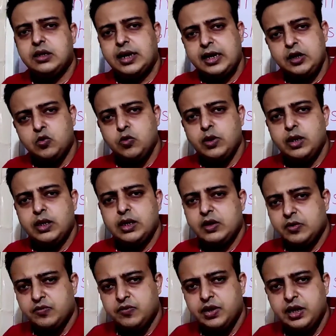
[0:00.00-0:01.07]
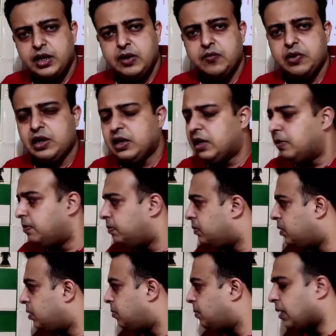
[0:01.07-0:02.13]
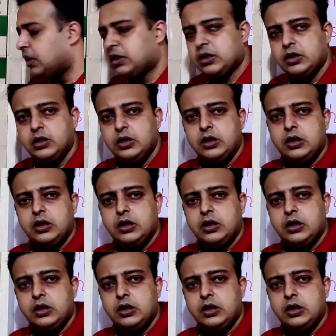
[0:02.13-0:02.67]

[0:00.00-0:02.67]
trying to get a roughly level game, but